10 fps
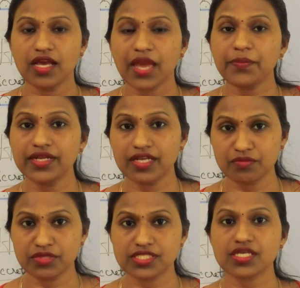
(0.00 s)

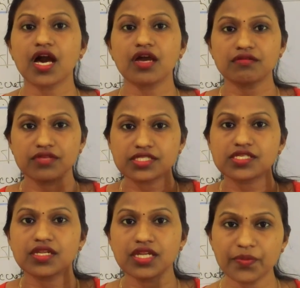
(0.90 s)
epidermis or
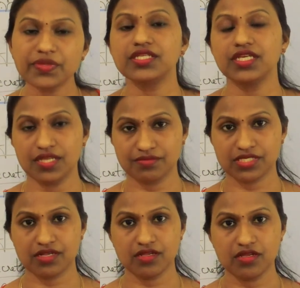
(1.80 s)
external epithelium
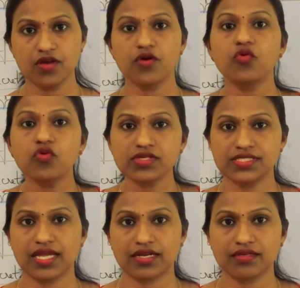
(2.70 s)
cell. Who
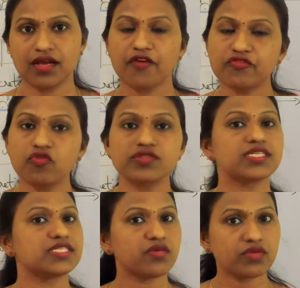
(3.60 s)
is that? Of course
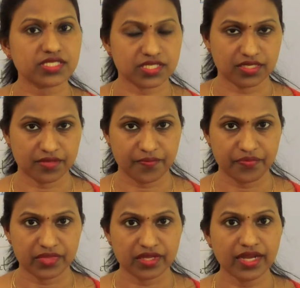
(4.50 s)
it is our skin,
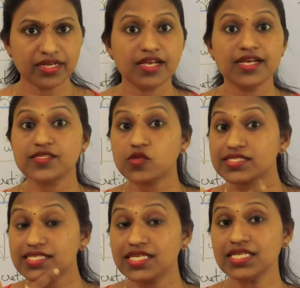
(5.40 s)
right? So
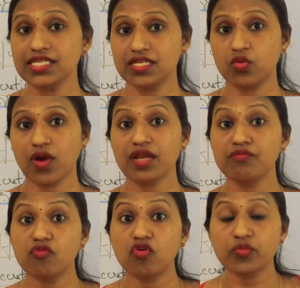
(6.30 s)
skin require
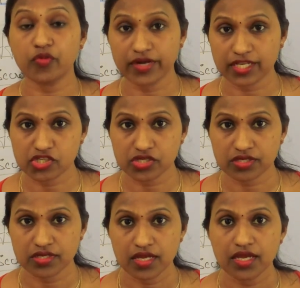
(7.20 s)
more
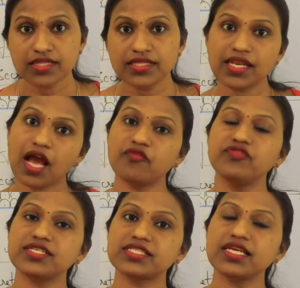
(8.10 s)
protection. Then
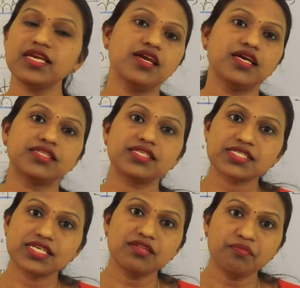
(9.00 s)
obviously the
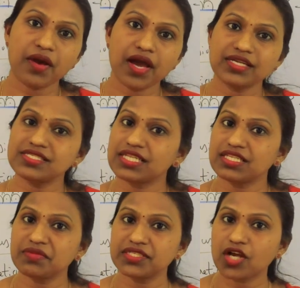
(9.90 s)
skin part is
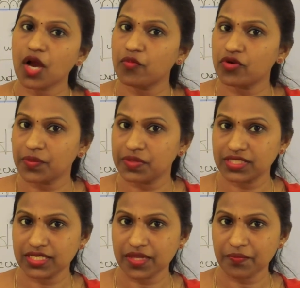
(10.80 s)
nothing but the compound
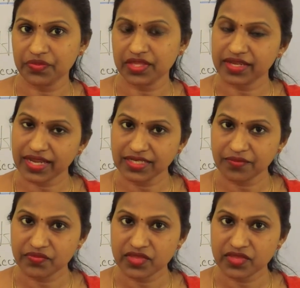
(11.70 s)
epithelium, right?